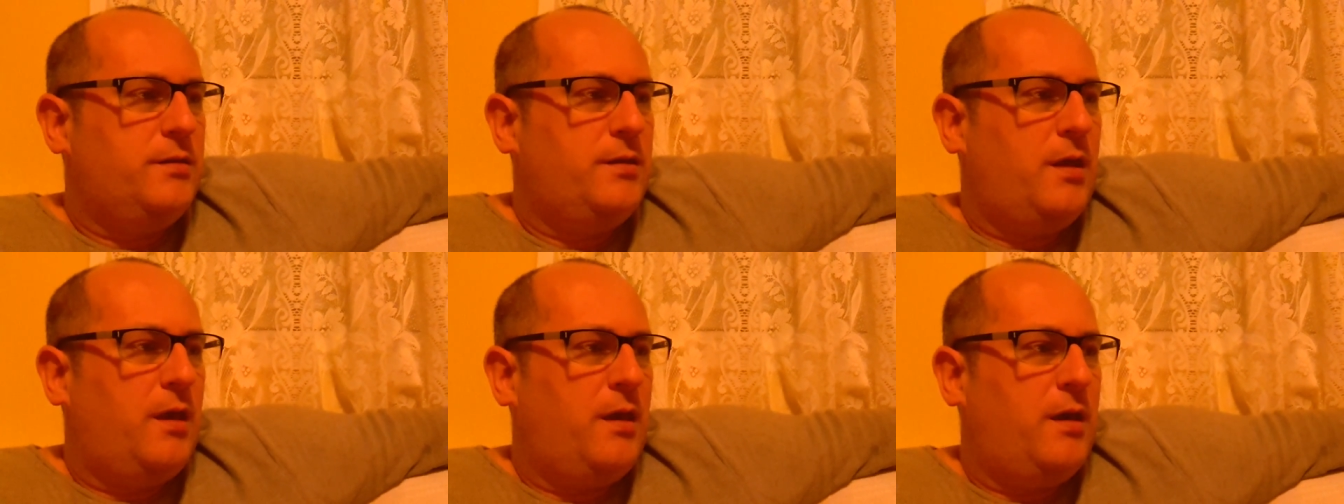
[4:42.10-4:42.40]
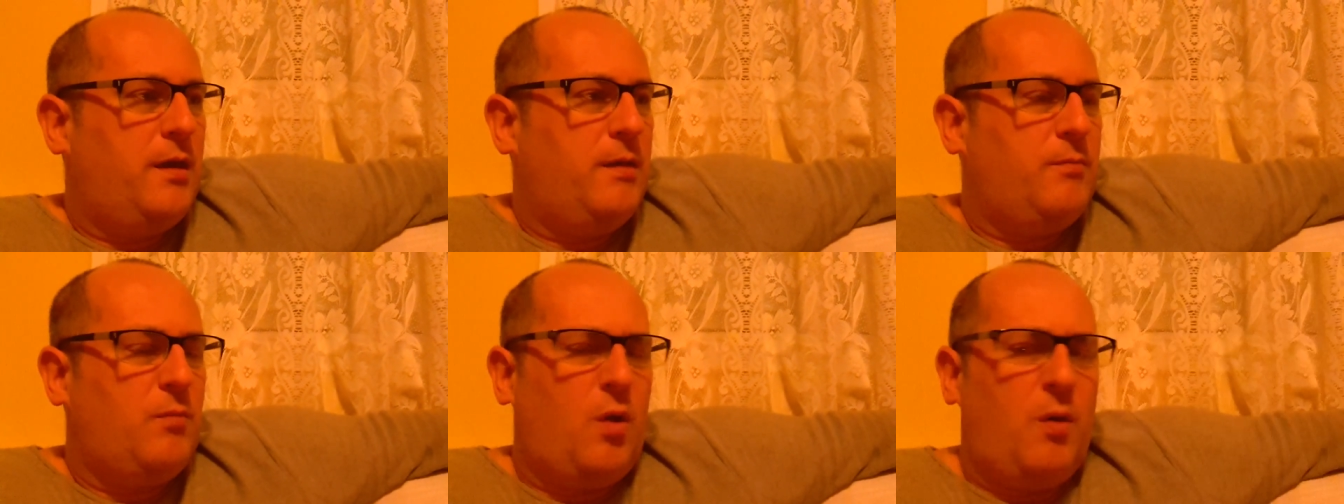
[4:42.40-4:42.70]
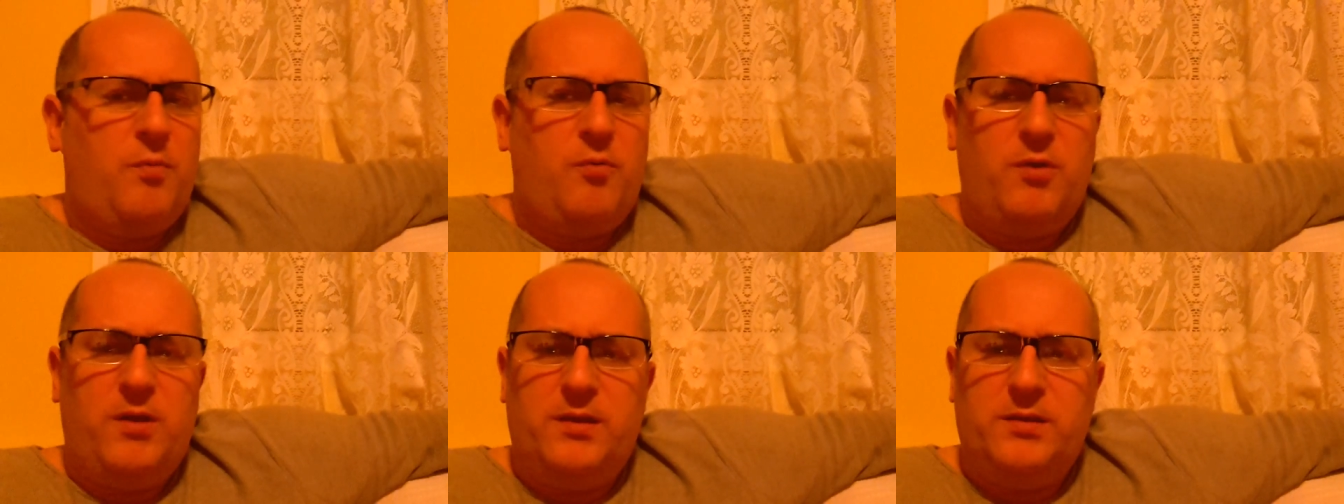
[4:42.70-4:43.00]
um,
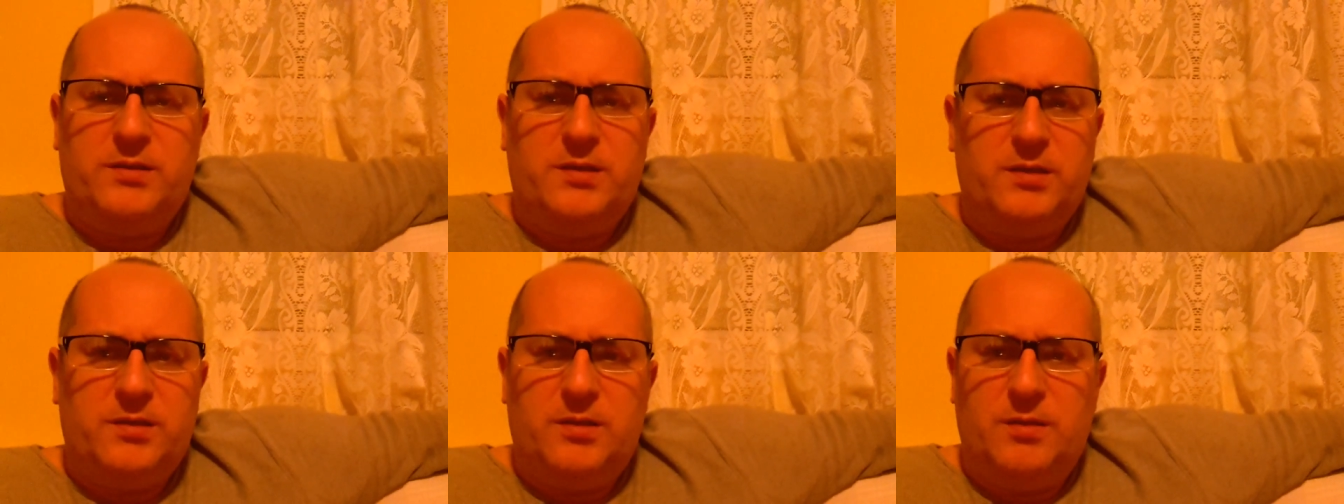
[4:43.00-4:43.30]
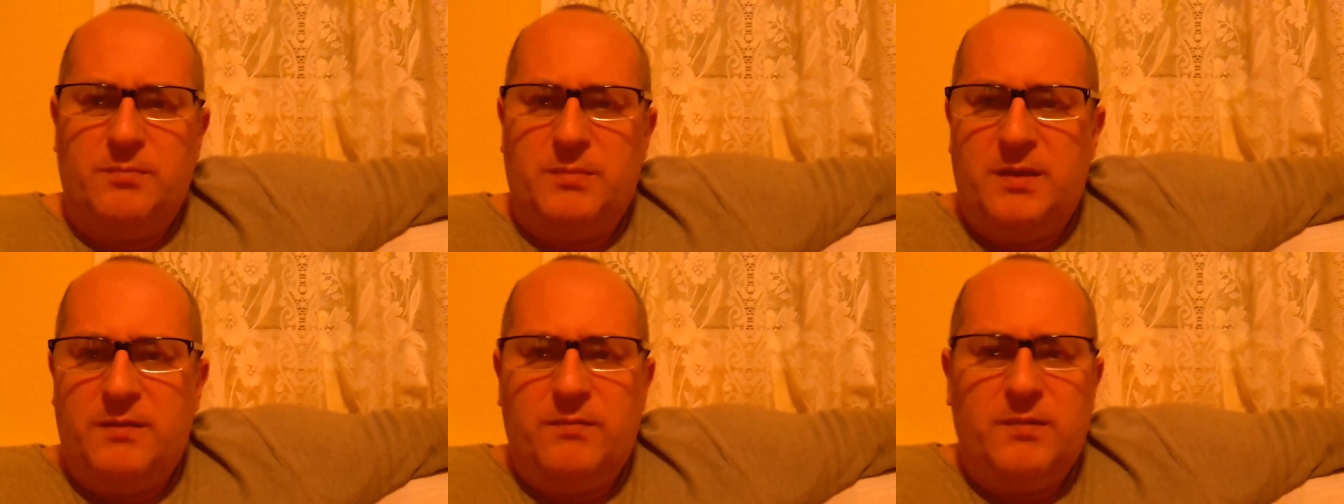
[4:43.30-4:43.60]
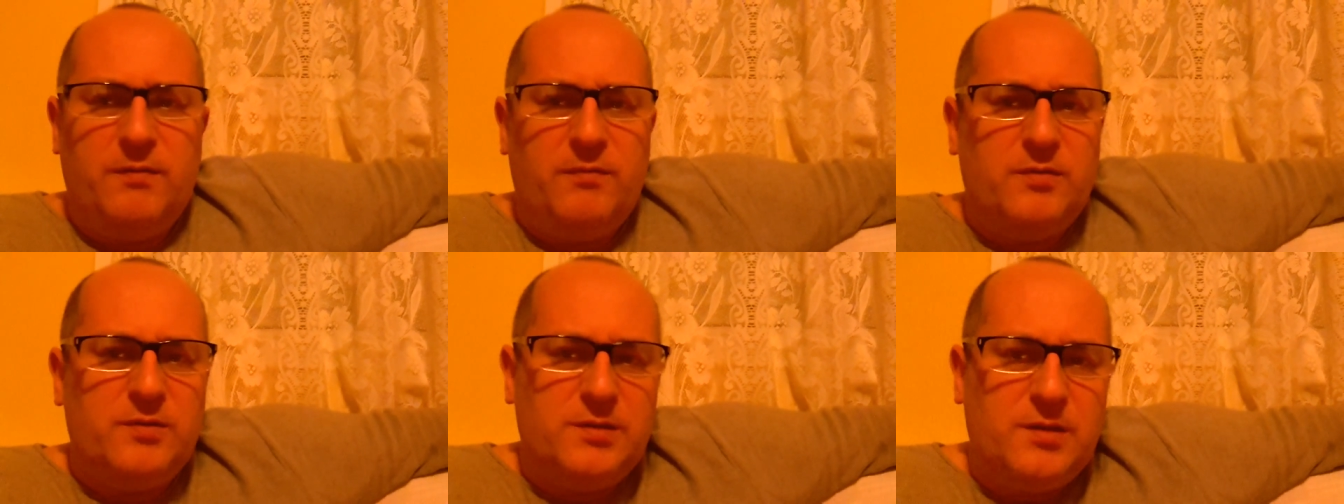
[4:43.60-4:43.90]
operating system even
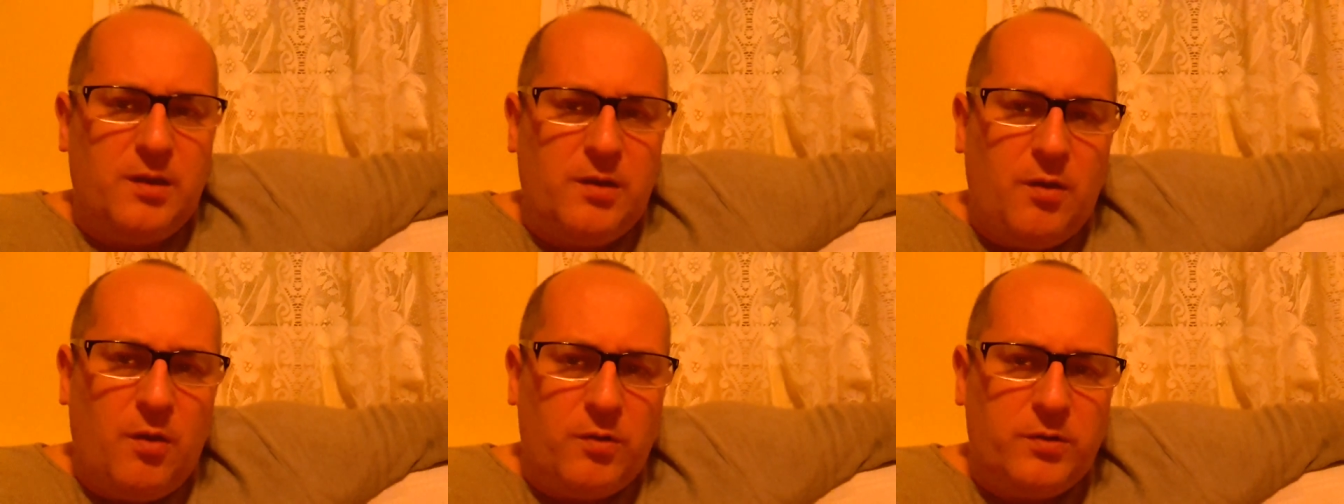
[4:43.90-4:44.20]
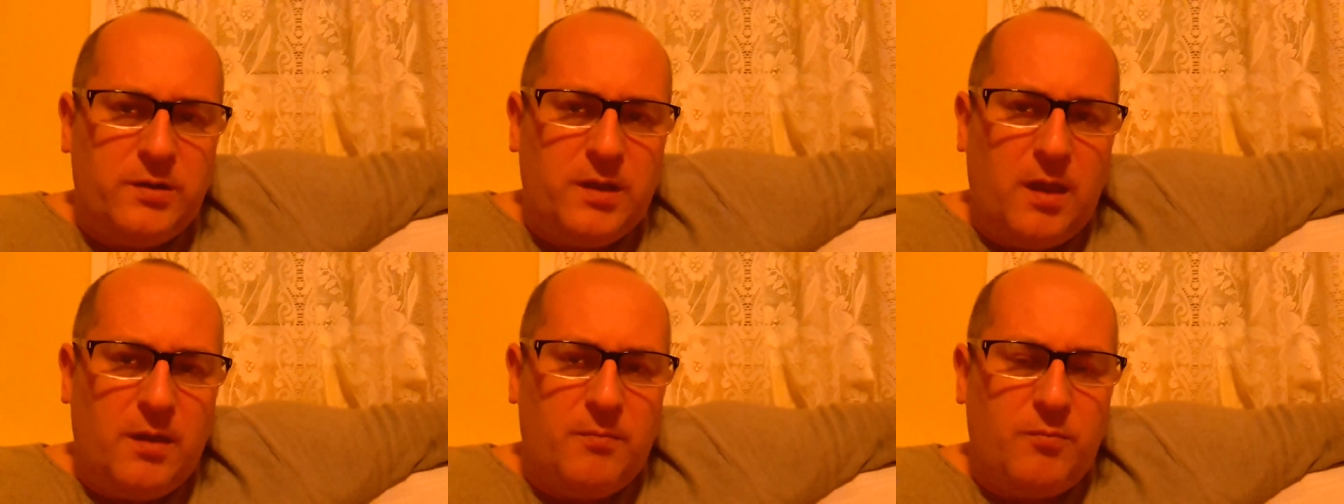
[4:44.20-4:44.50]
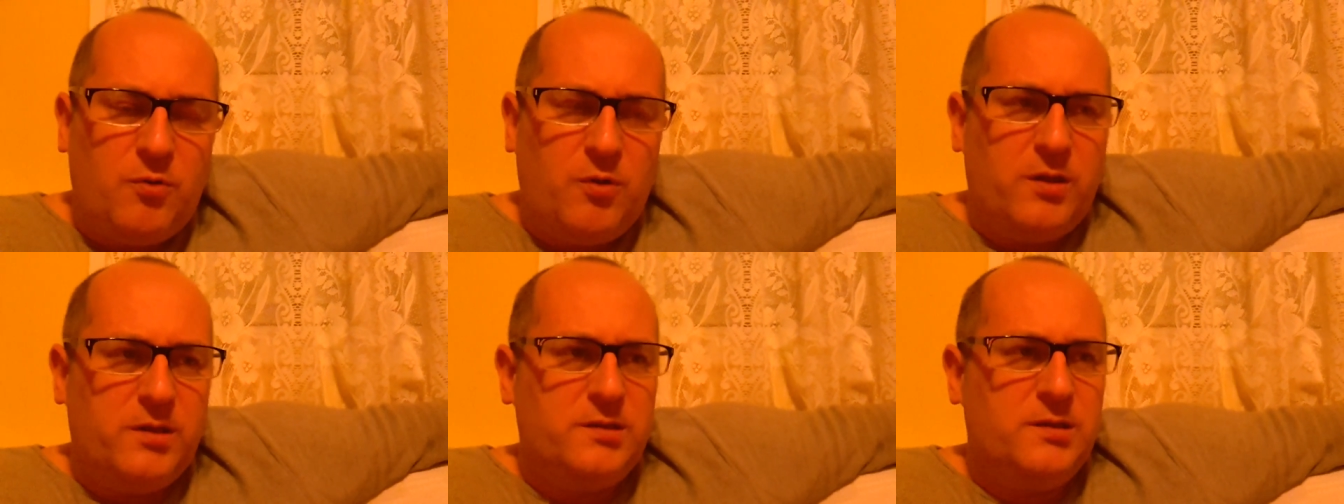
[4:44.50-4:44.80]
if it's a knockdown
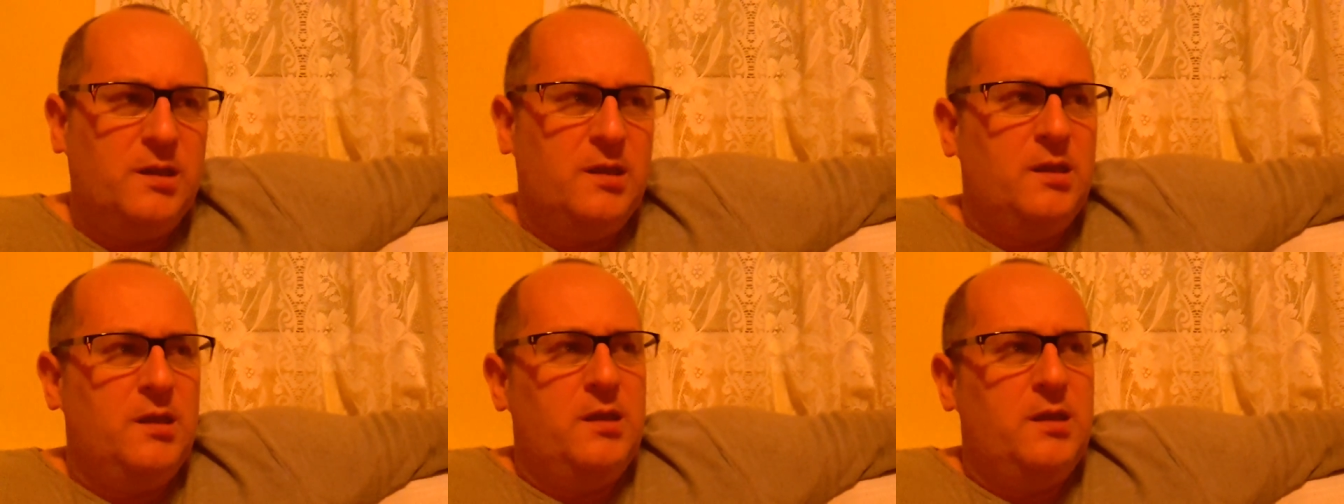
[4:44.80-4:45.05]
price